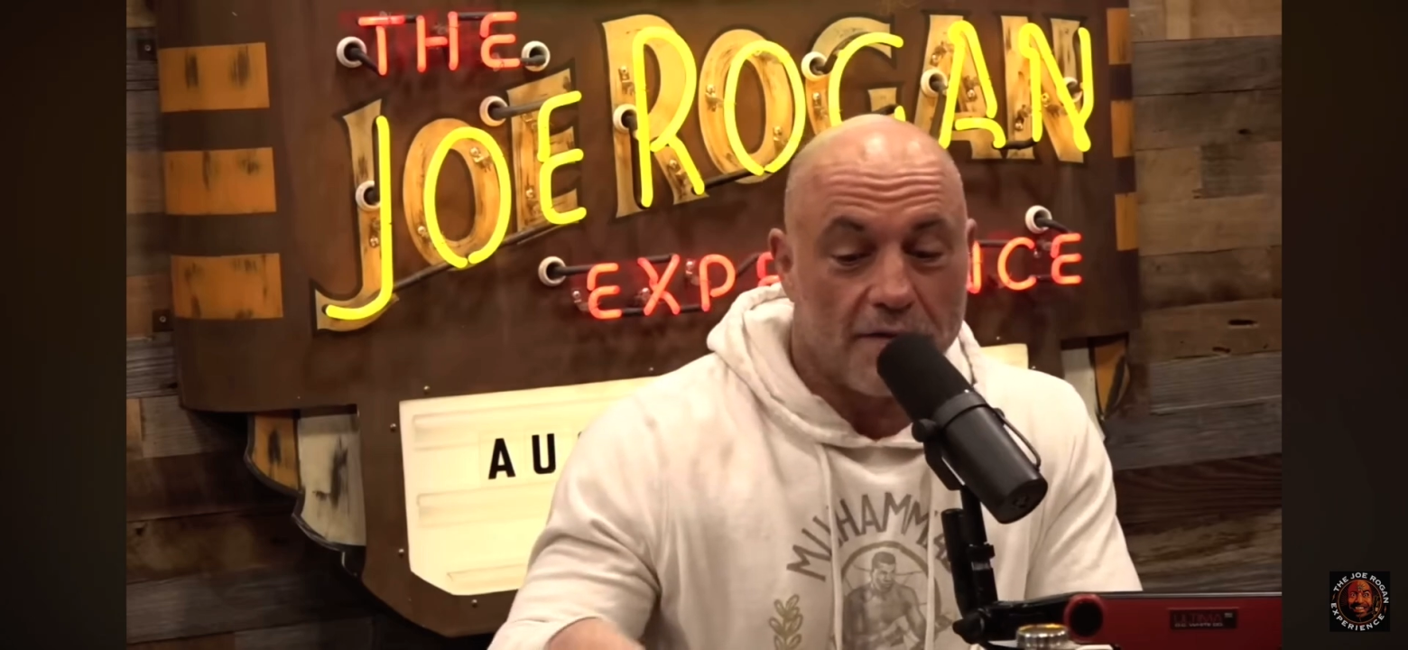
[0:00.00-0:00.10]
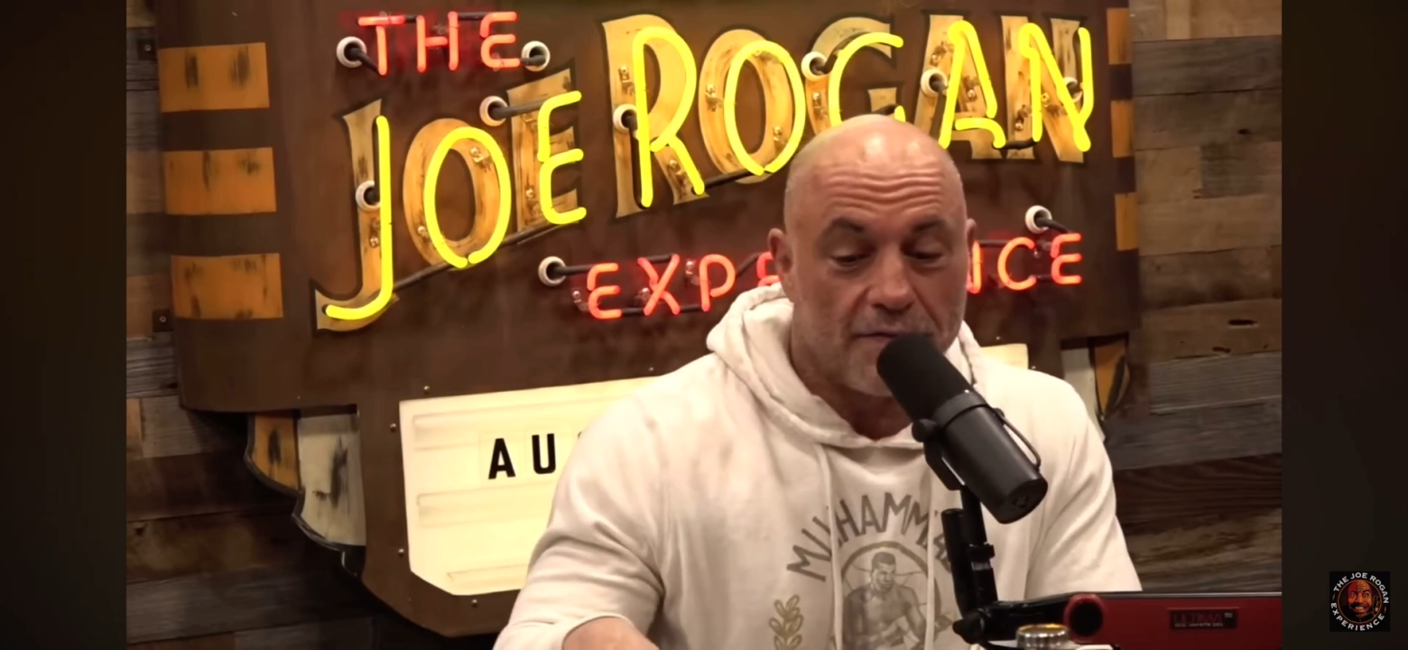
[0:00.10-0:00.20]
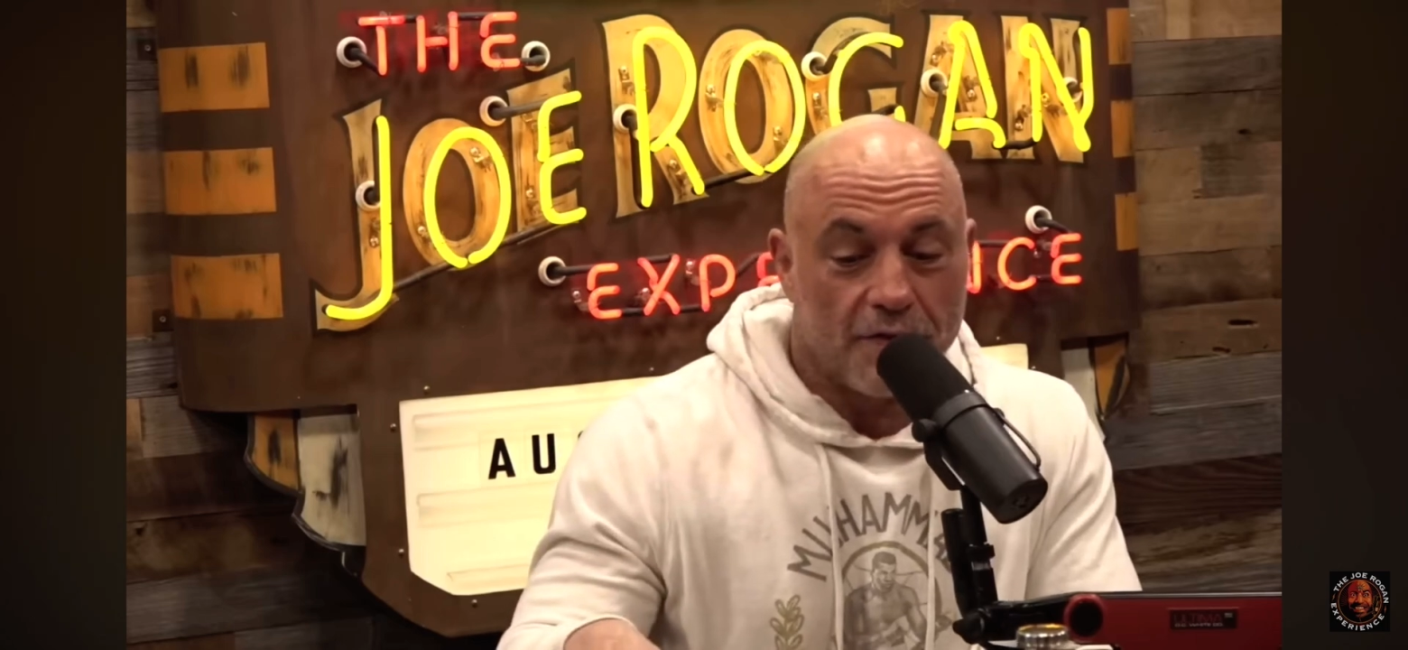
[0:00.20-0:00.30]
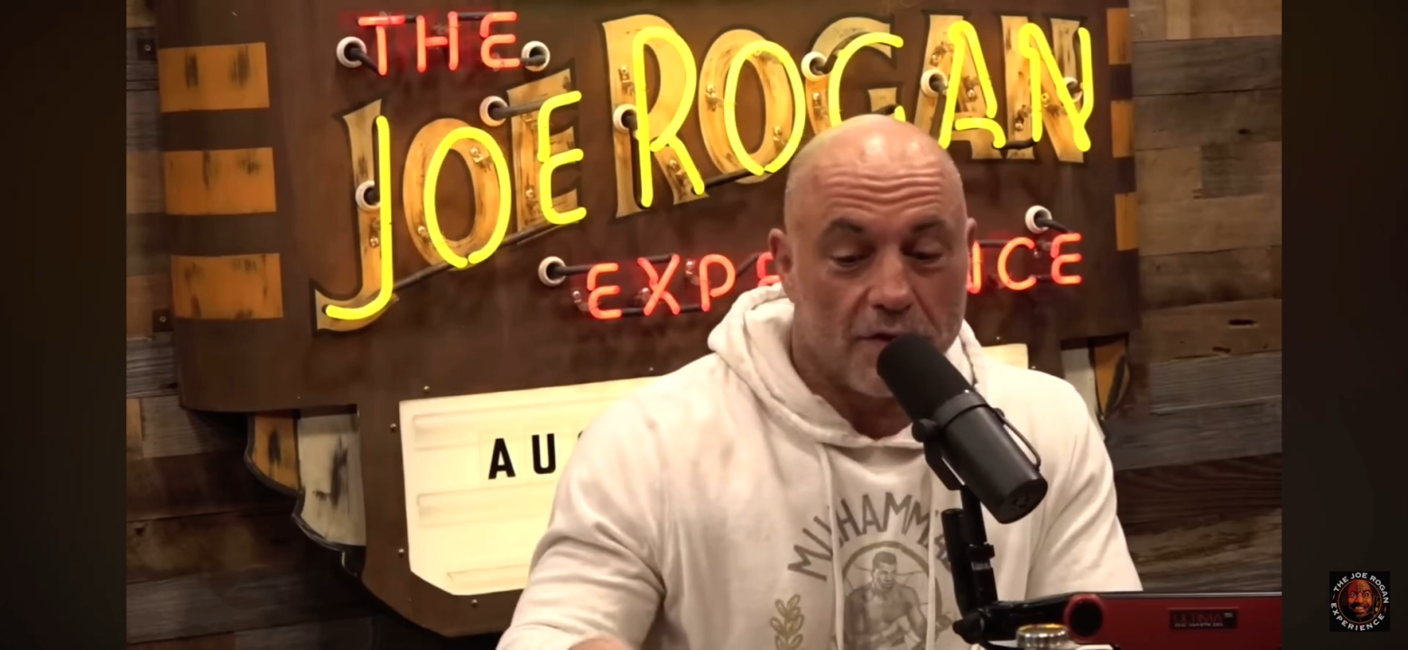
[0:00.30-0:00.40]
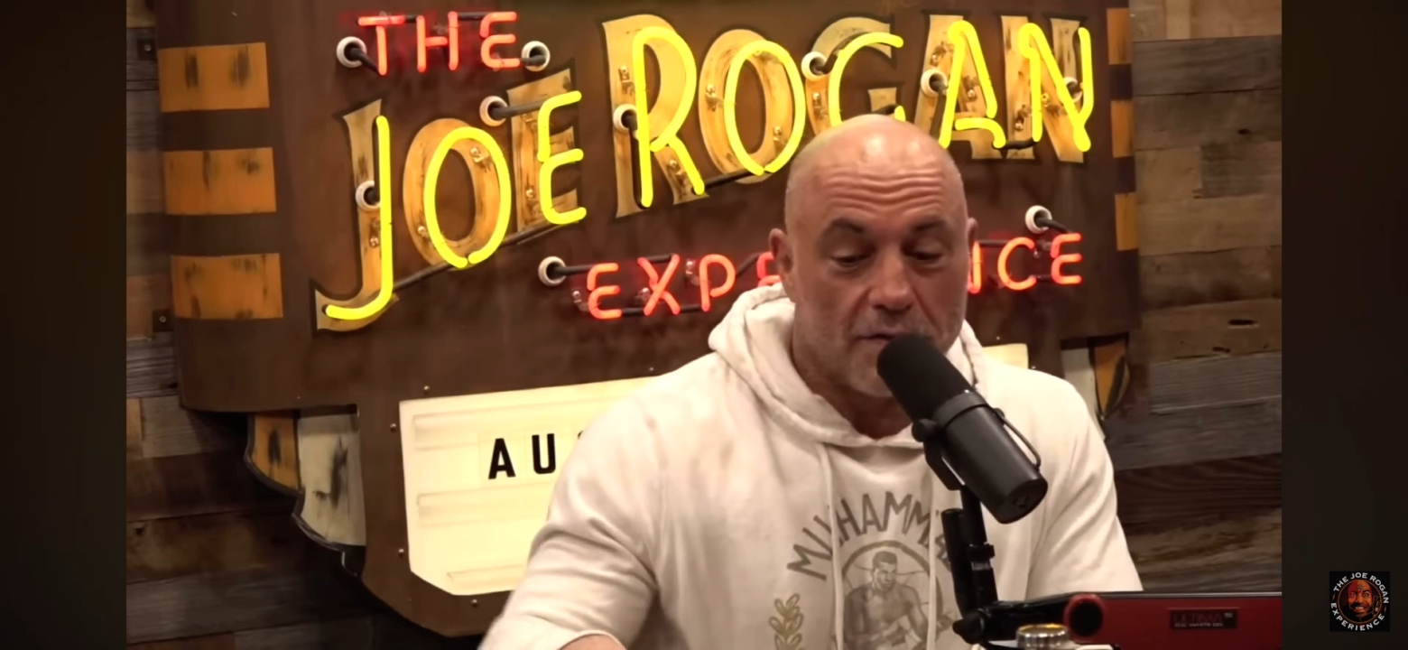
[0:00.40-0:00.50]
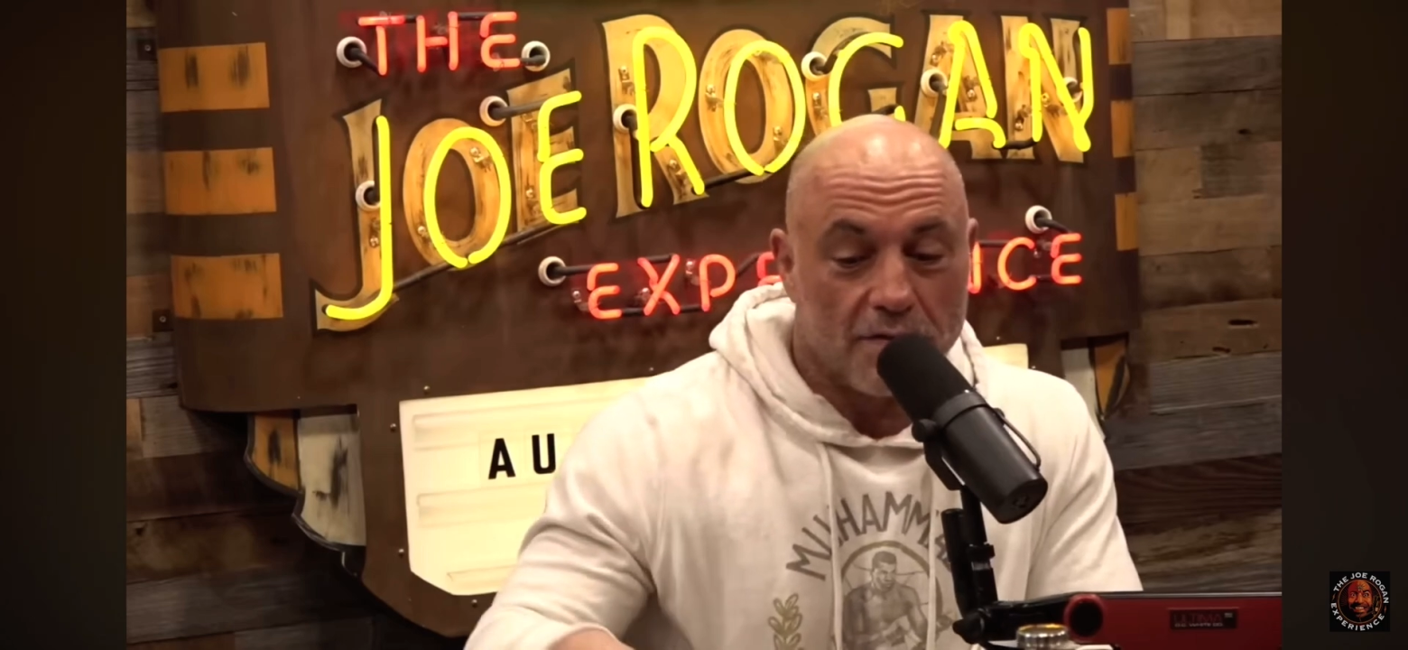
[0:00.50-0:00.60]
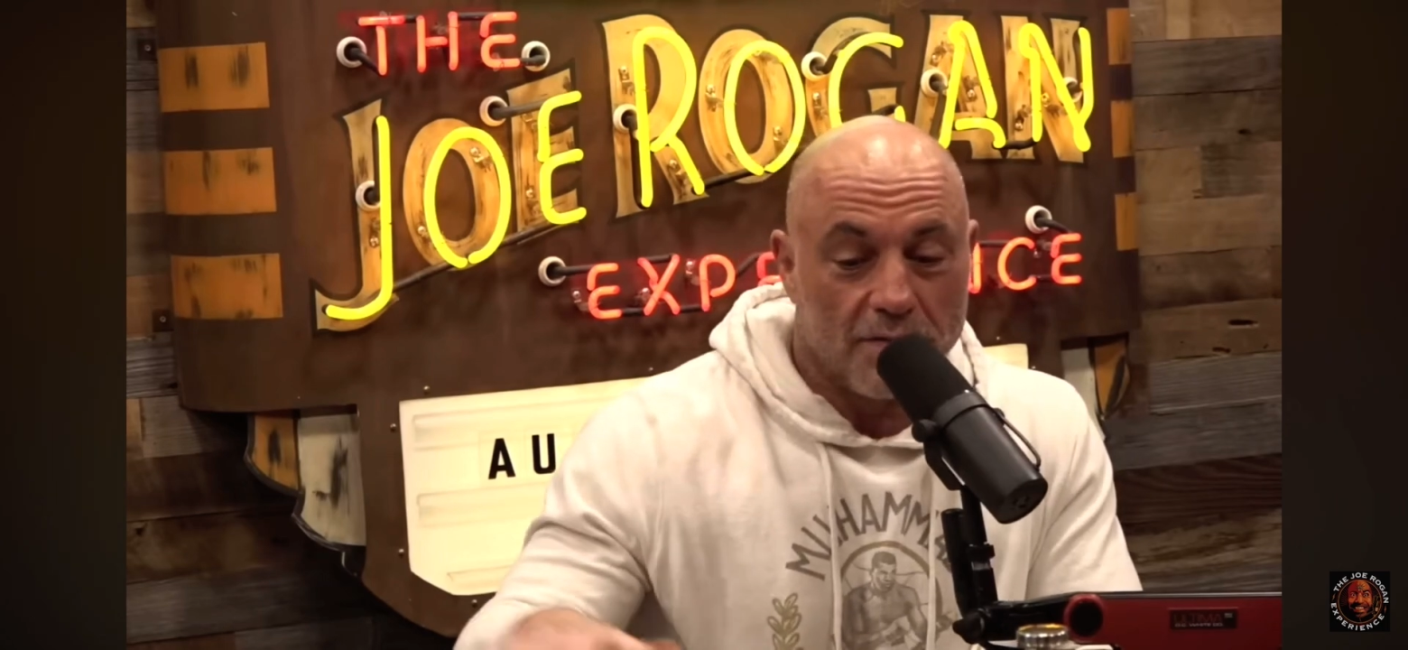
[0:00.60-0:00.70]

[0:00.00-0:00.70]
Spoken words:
for